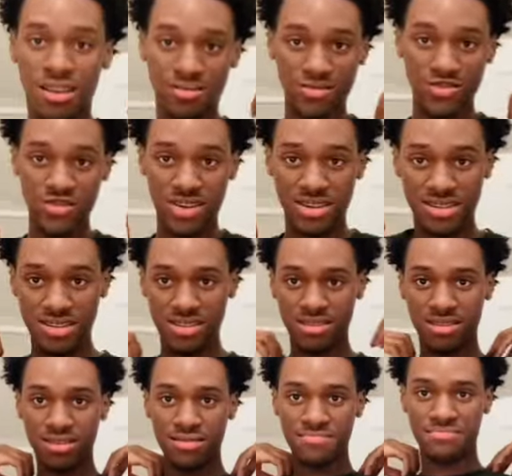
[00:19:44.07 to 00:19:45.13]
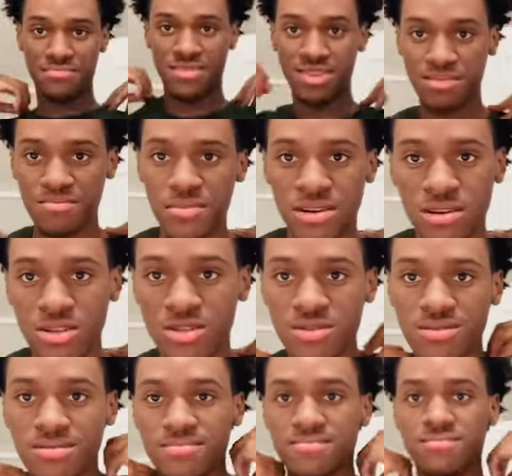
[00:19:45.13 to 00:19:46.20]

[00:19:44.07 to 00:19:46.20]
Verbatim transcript: I'm dressed. Not major.